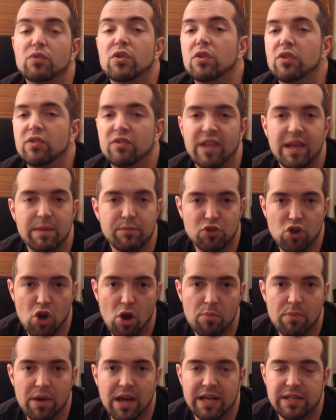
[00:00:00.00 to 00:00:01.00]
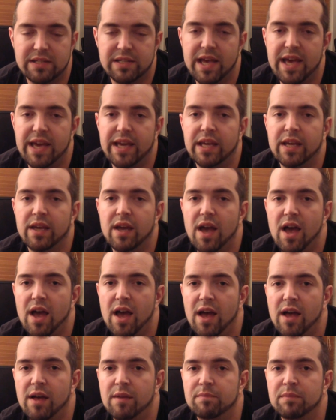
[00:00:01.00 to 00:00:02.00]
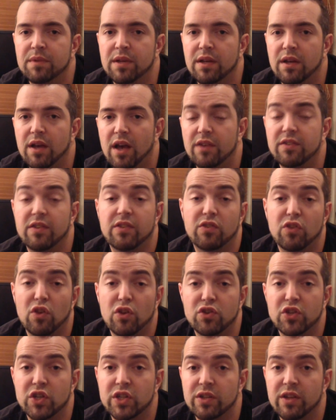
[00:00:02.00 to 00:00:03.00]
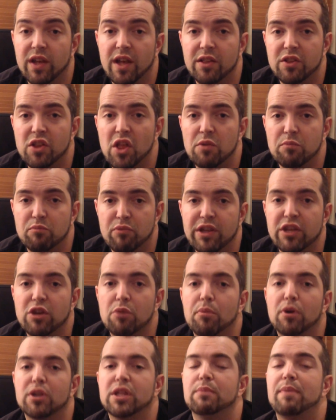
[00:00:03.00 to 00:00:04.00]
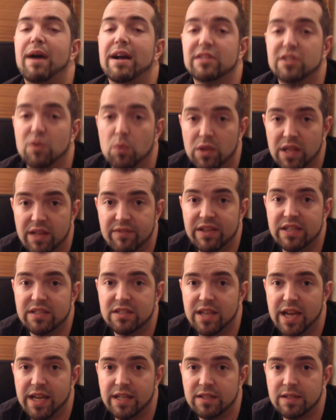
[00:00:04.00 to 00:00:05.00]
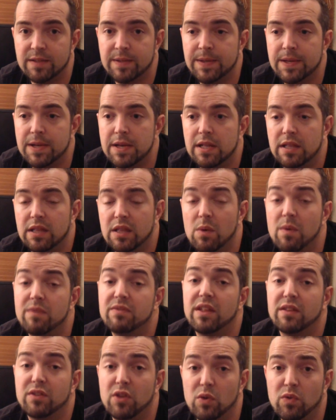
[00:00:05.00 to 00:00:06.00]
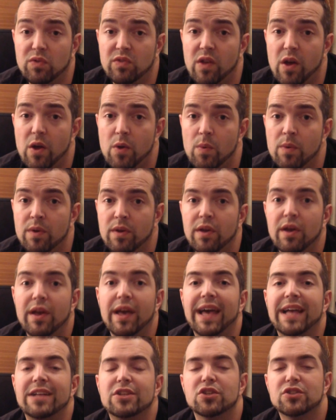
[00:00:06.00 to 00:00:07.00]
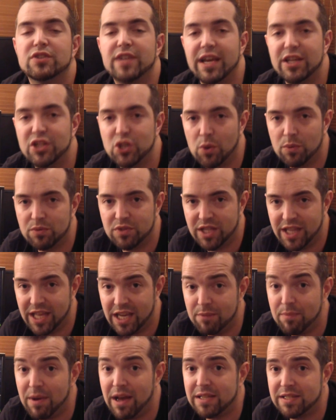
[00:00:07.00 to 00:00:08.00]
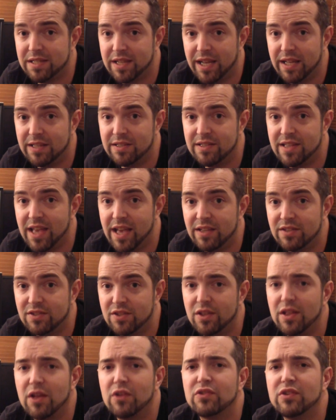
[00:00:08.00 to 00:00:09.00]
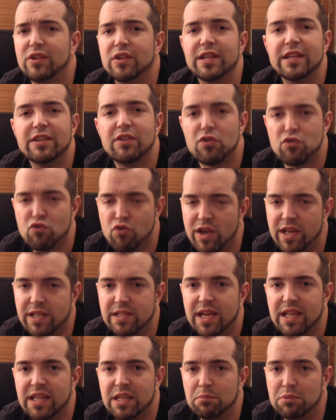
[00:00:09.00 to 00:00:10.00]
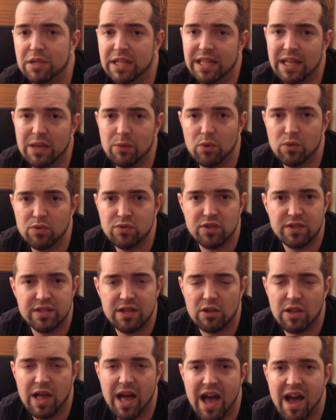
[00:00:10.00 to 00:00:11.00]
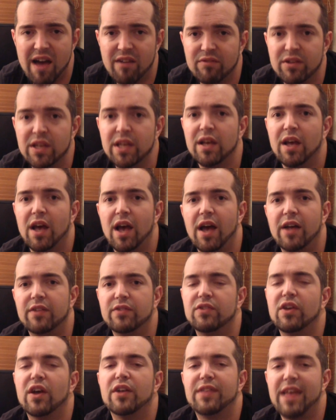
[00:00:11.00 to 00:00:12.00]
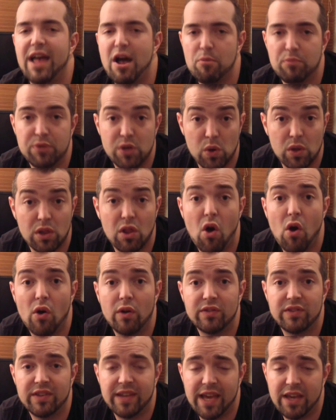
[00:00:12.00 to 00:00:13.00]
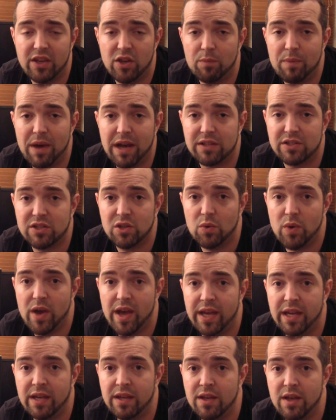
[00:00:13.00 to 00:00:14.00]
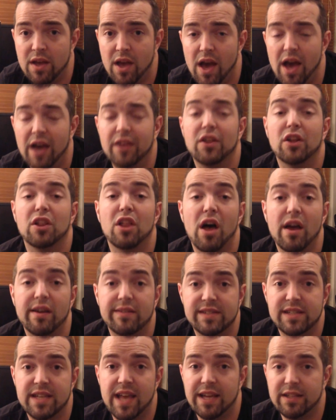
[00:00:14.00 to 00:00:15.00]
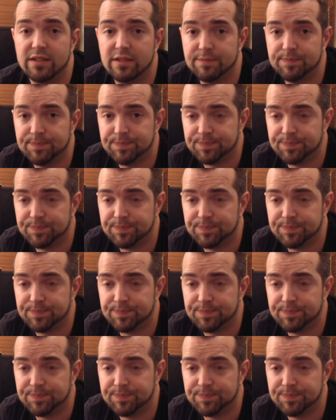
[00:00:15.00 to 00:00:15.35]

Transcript: do the same job as a surgeon and bring your body back to a living state. Now if they do so, it just takes you up to the incapacitated state, so they'll still need to treat any bleeding wounds you still have and help you along to get you back to an alive state.